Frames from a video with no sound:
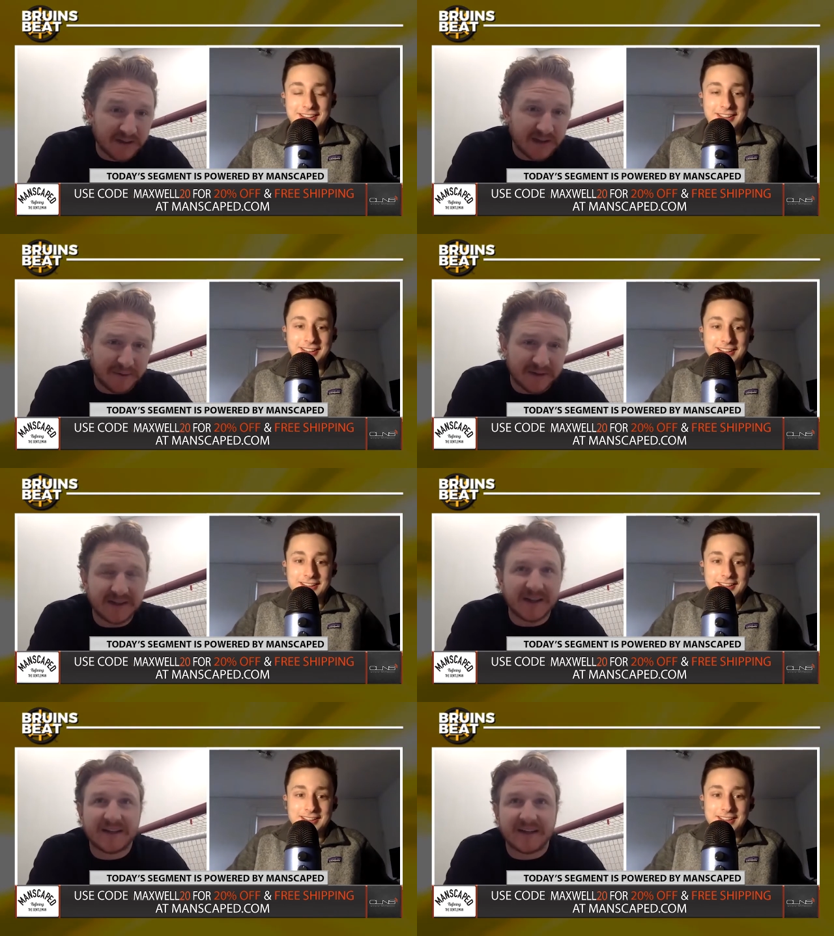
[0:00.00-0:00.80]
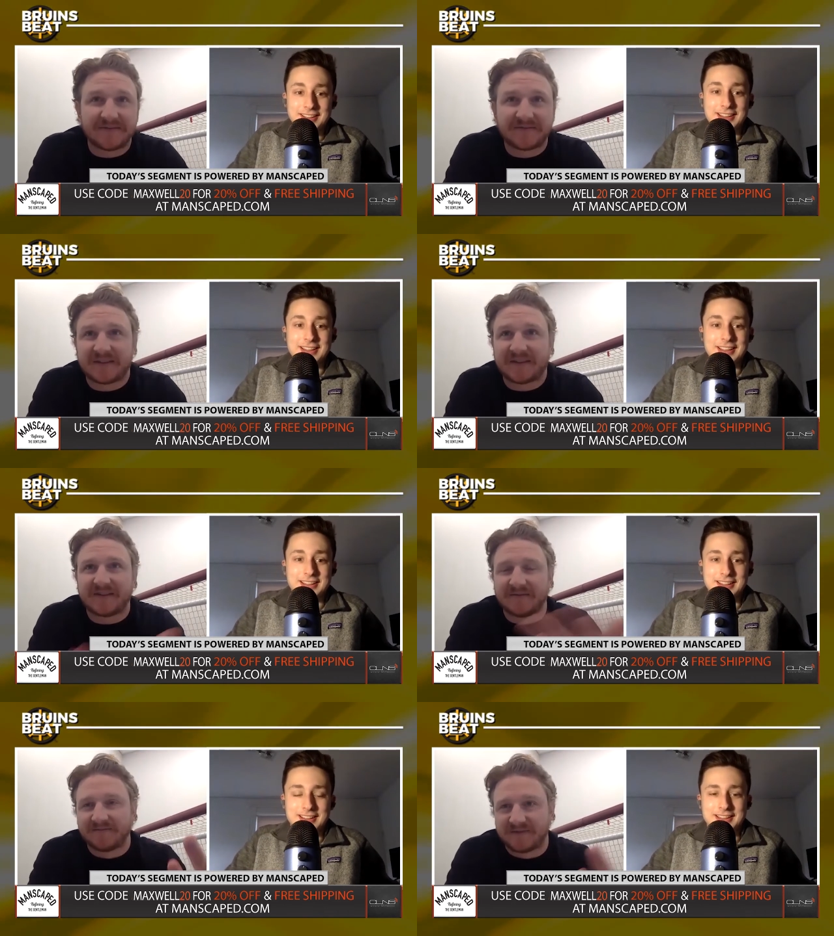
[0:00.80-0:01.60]
Speaker 1: it, but then like if
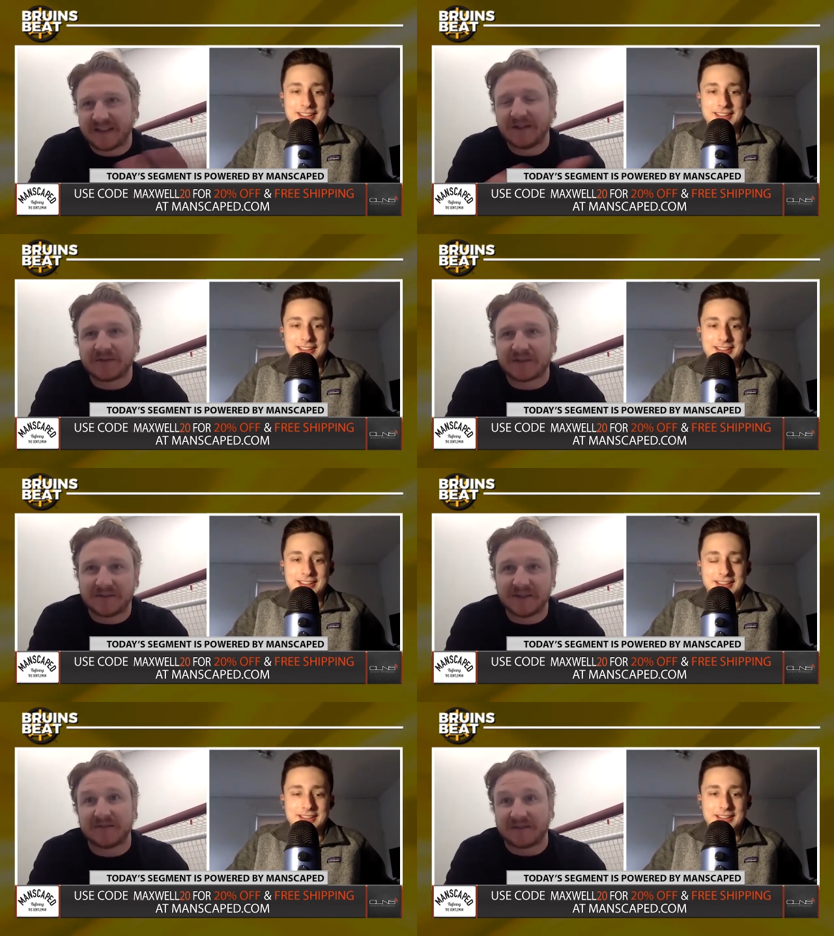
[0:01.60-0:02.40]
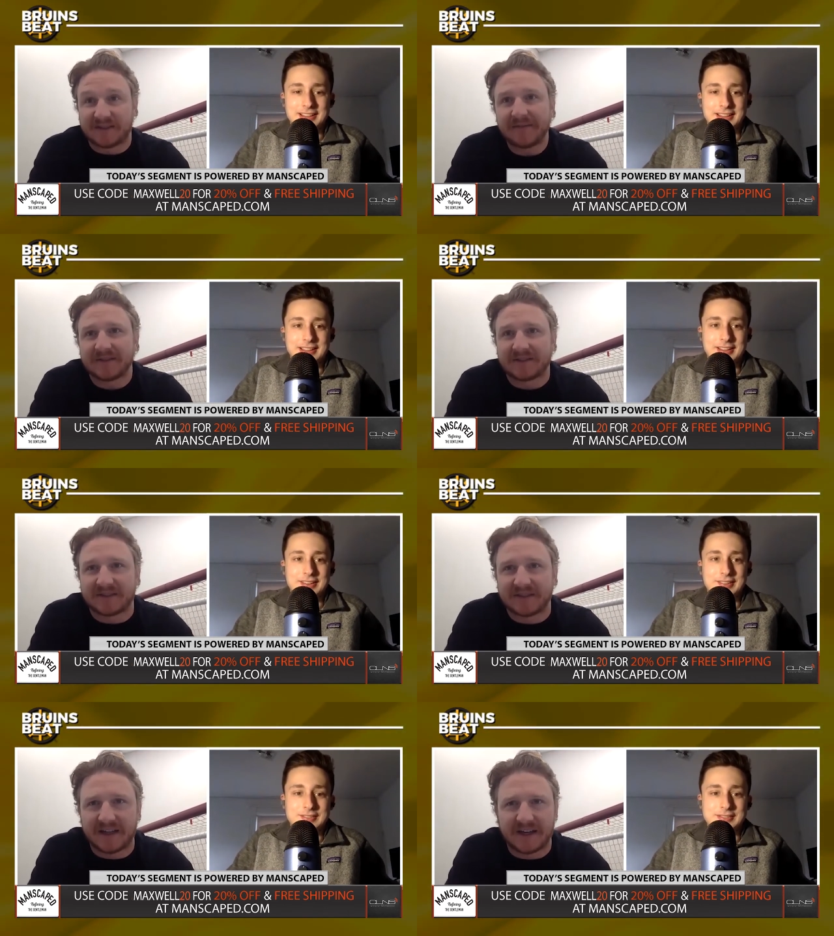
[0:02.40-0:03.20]
Saint Louis comes in with seven,
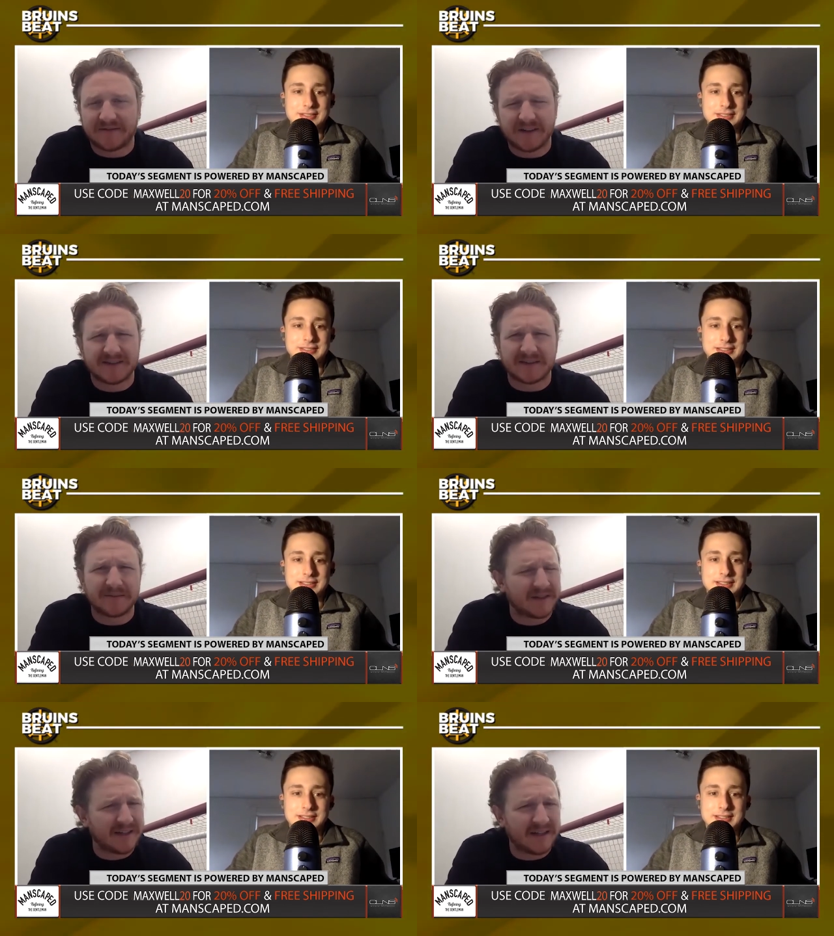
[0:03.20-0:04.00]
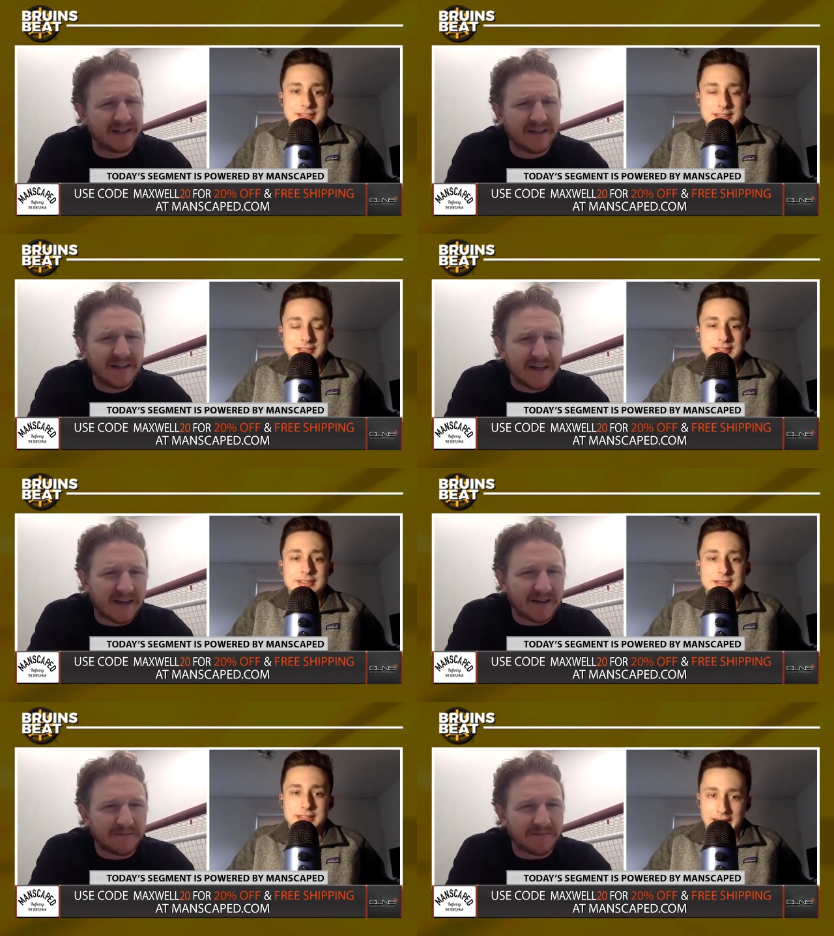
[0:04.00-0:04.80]
six and a half, right, something like that.
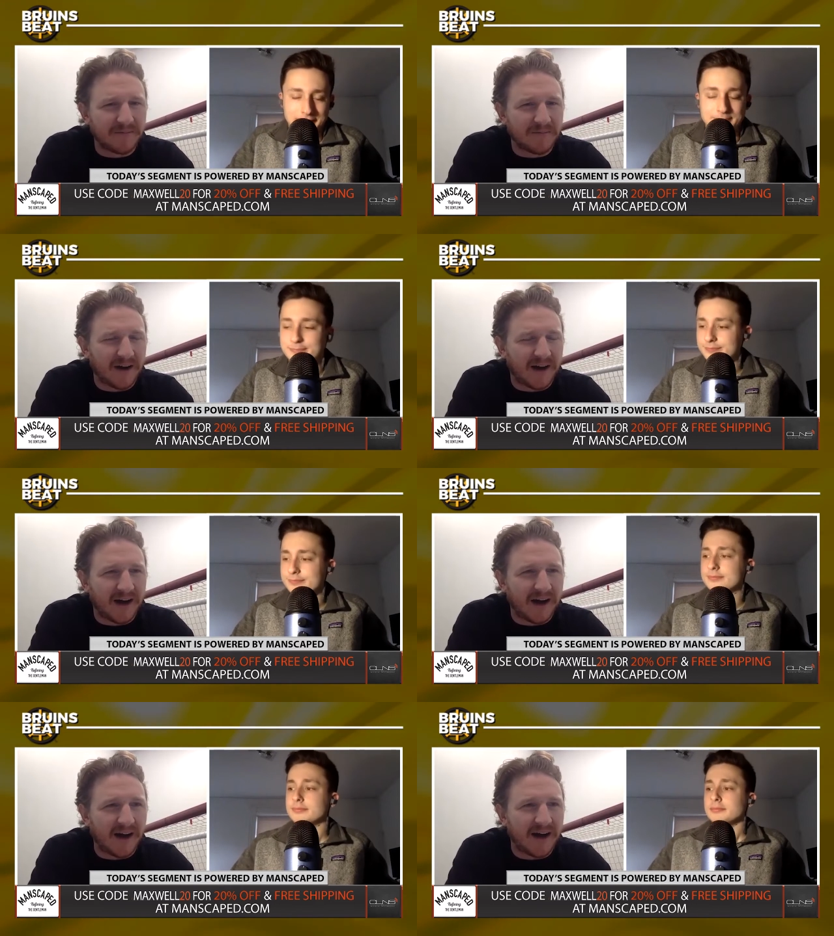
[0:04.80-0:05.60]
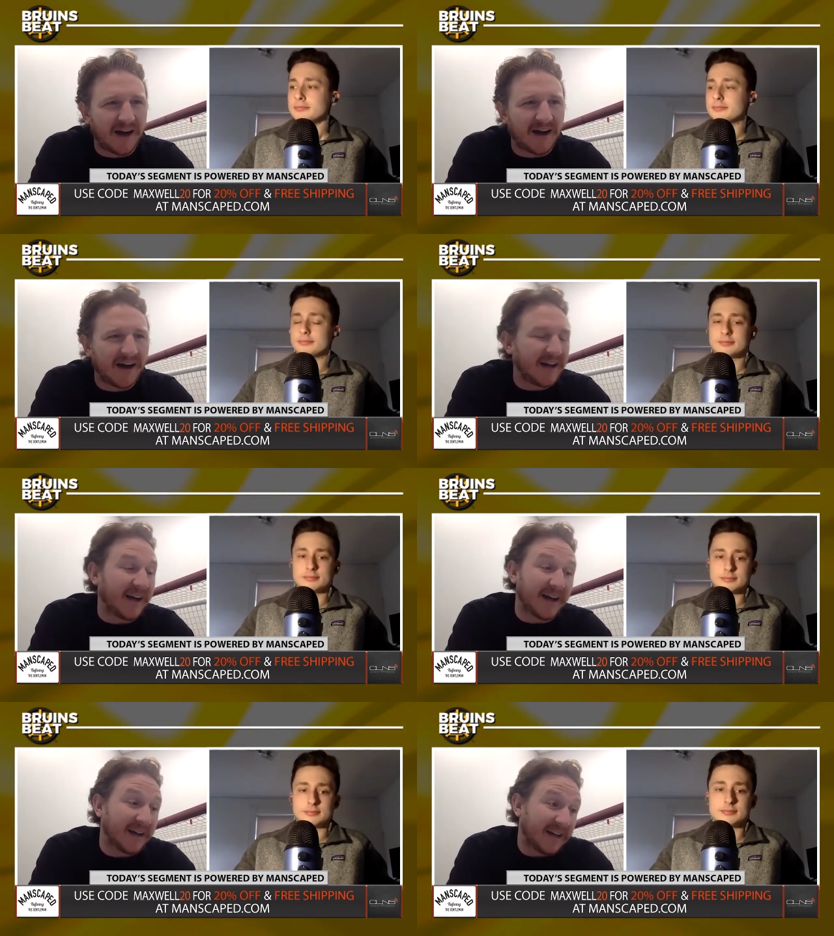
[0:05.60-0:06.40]
Like, yeah, I,
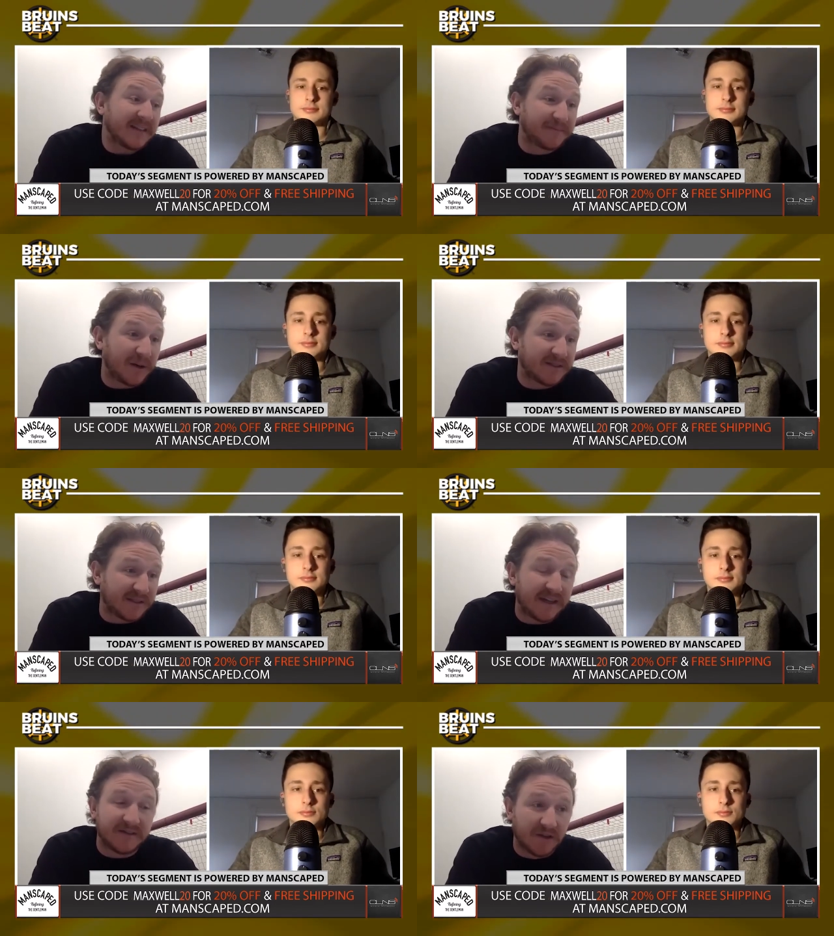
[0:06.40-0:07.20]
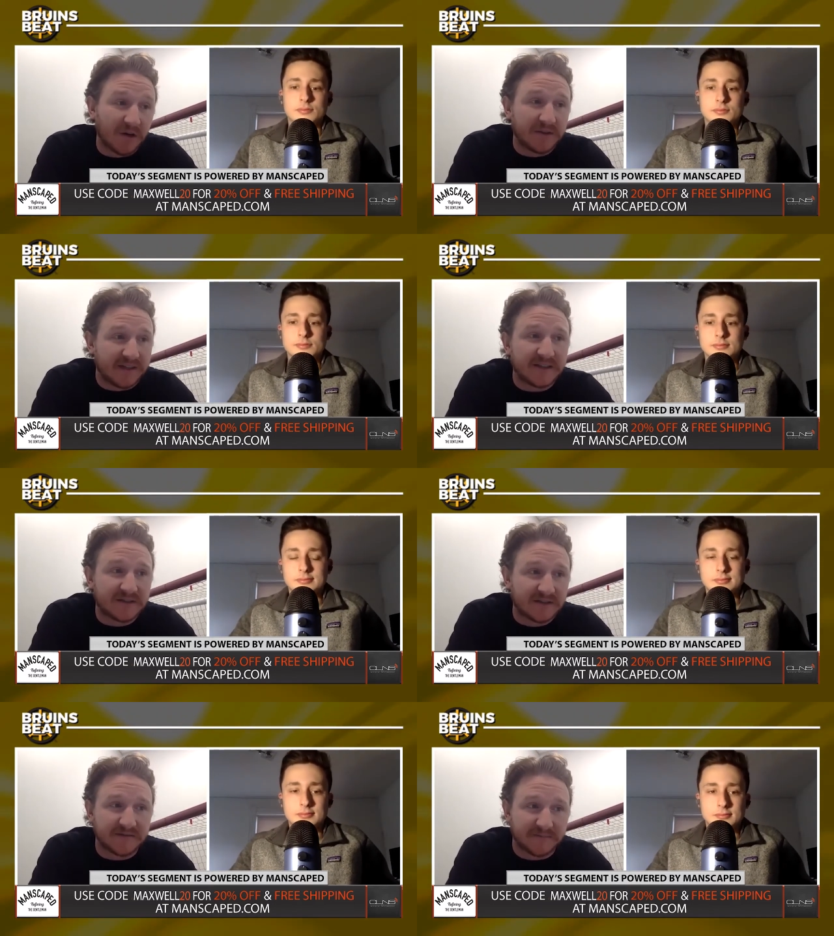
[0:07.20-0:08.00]
I, I guess Boston had no
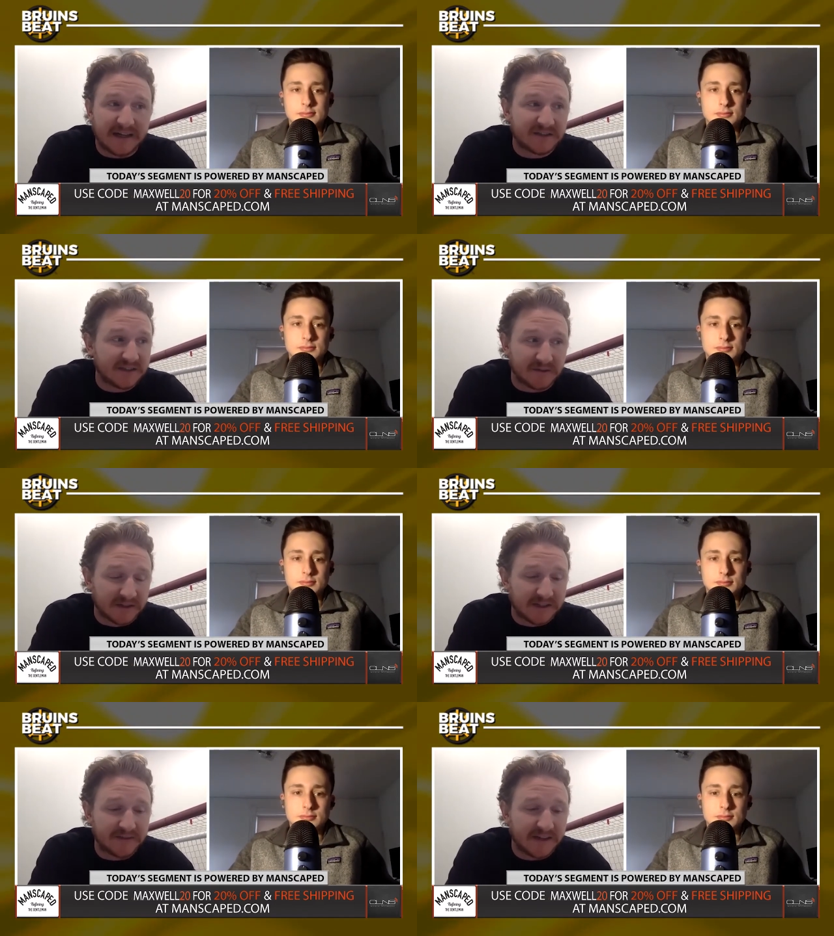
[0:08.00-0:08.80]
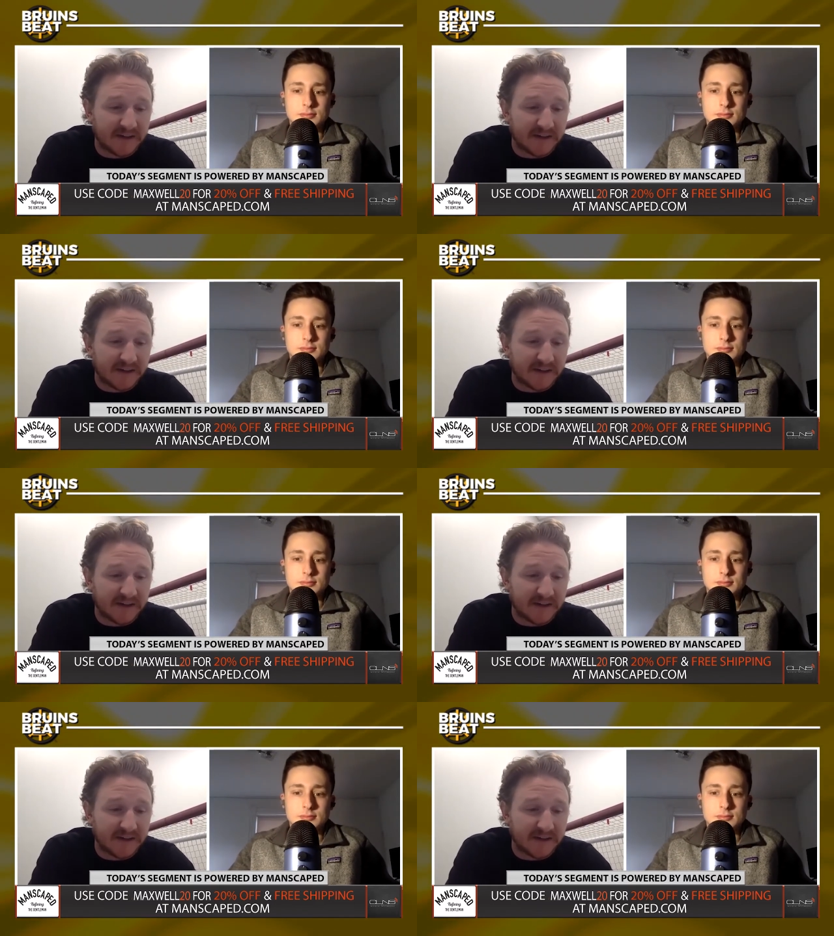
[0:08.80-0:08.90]
intentions of matching it or giving that